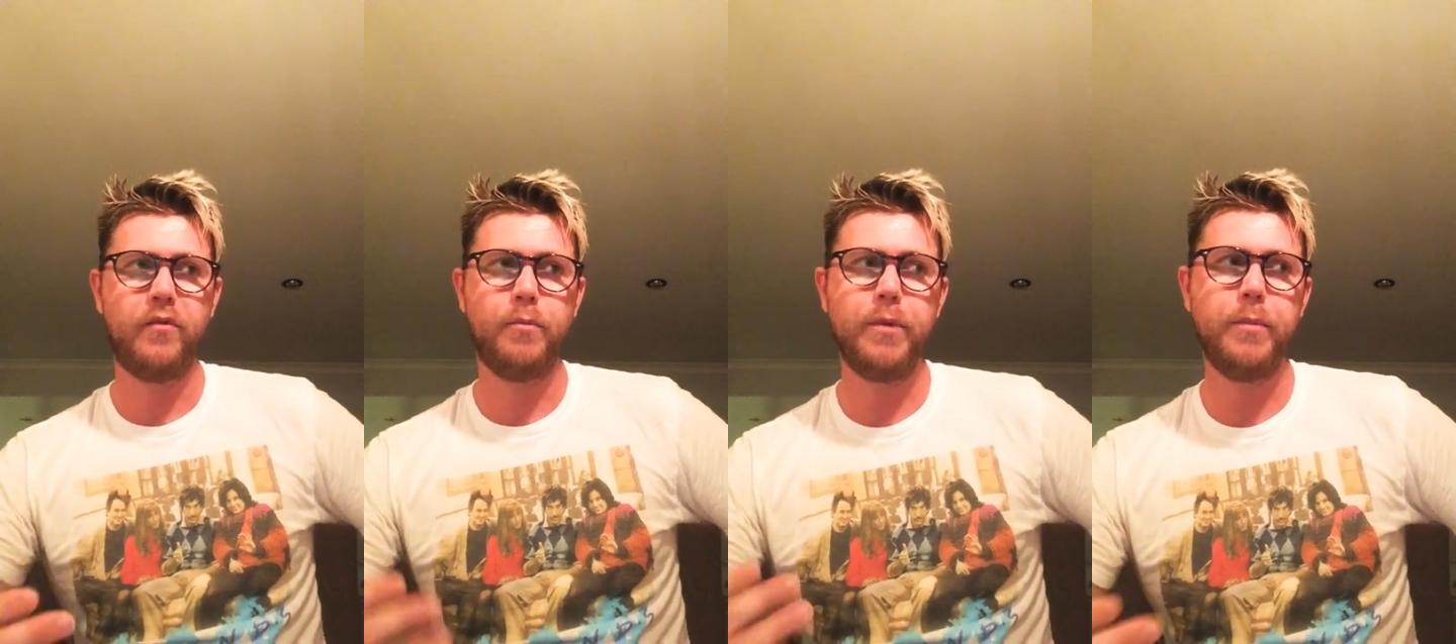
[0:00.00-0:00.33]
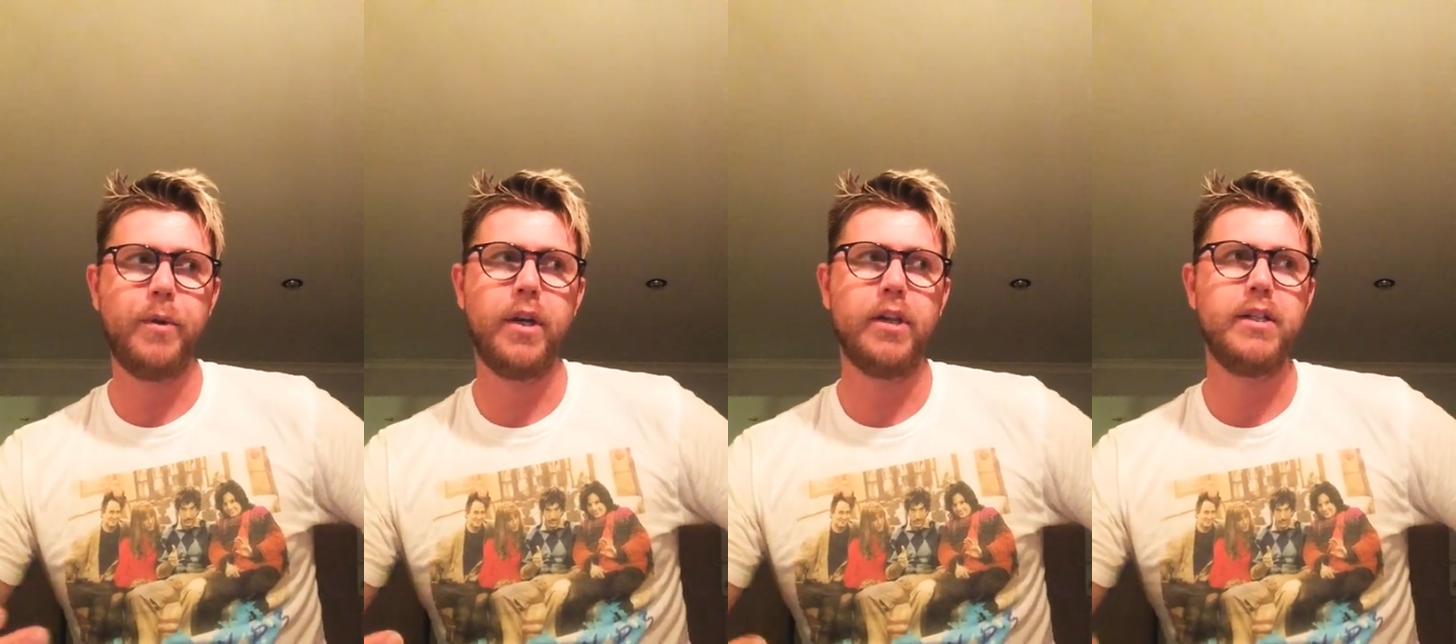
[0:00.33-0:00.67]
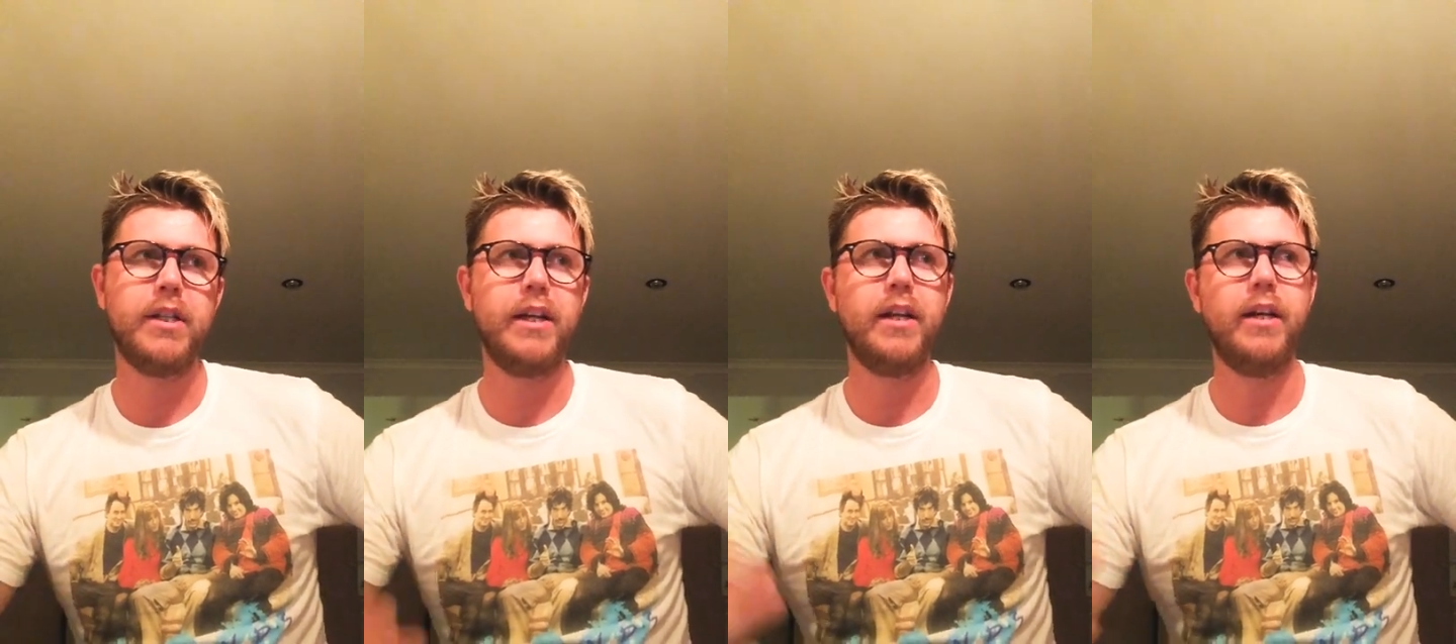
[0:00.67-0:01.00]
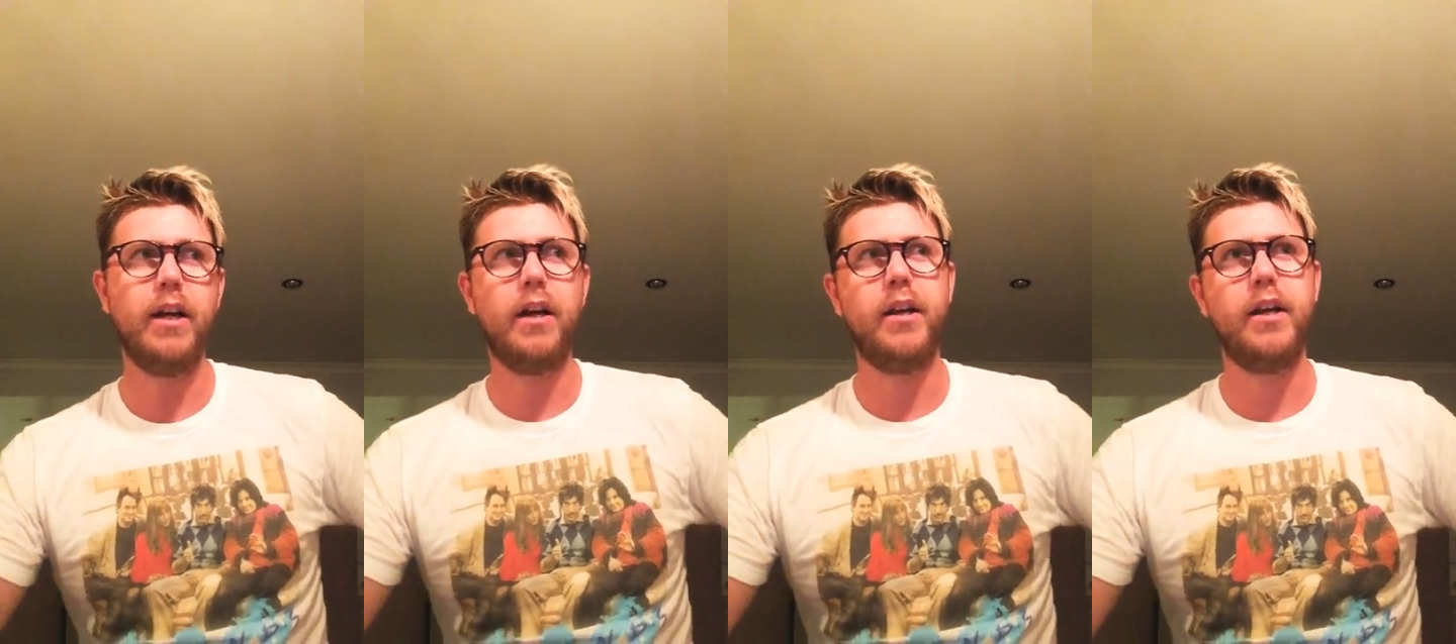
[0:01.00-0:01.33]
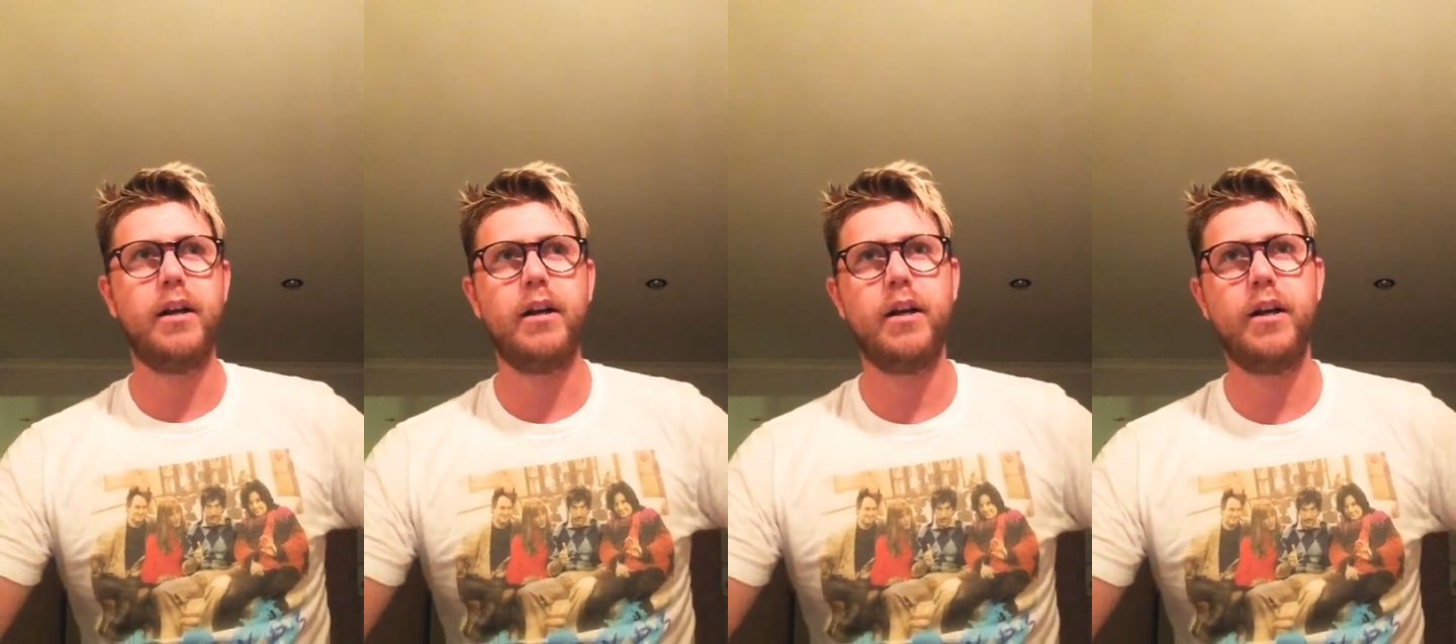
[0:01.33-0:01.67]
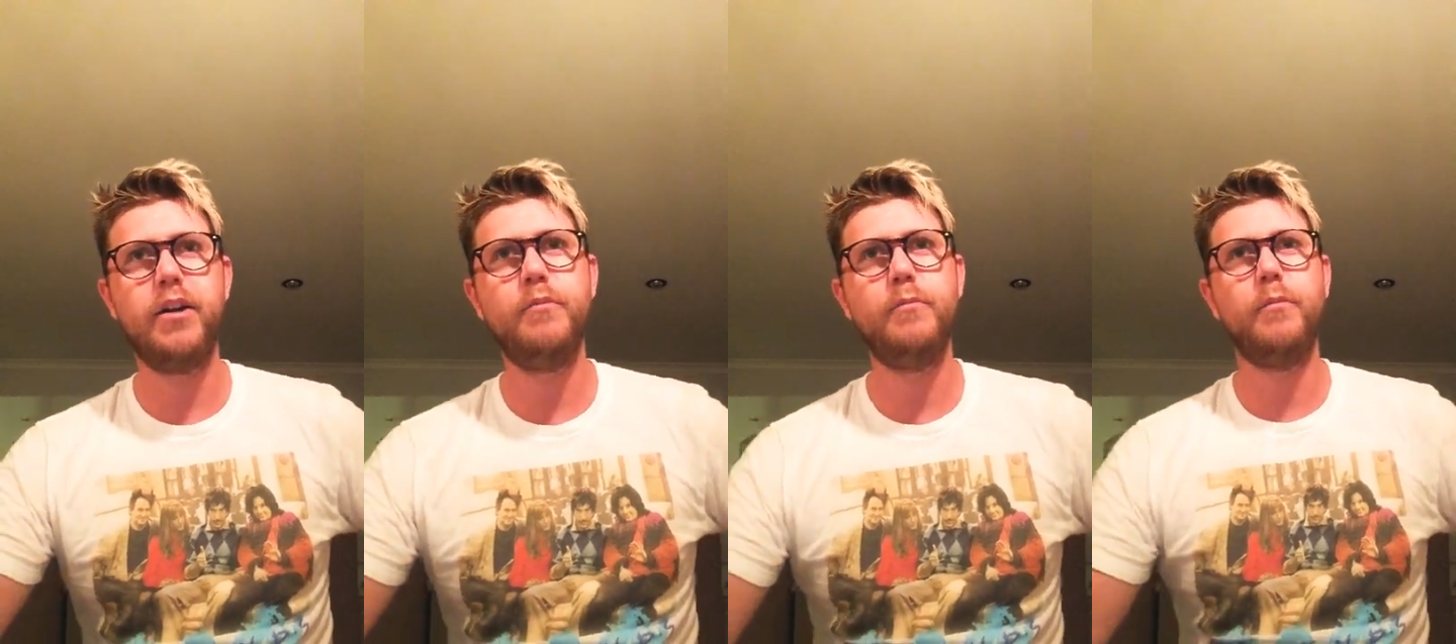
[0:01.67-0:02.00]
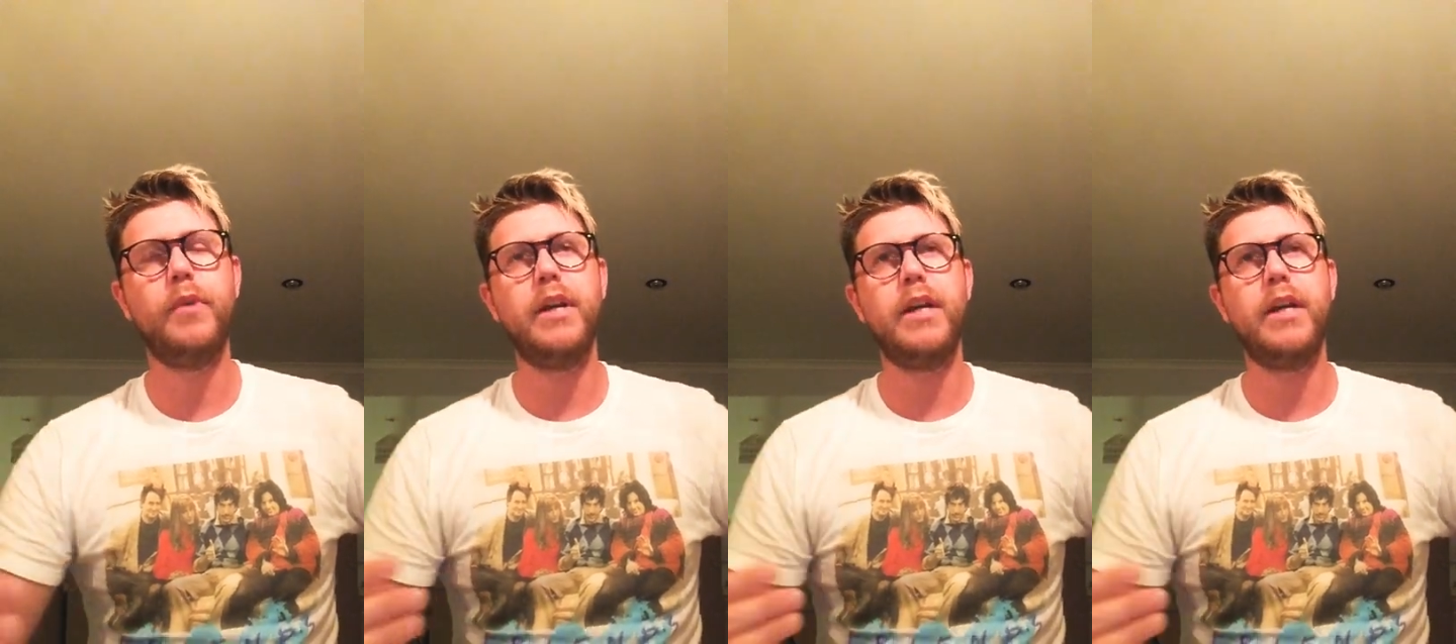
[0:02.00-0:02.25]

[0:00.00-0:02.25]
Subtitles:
for me personally, I don't.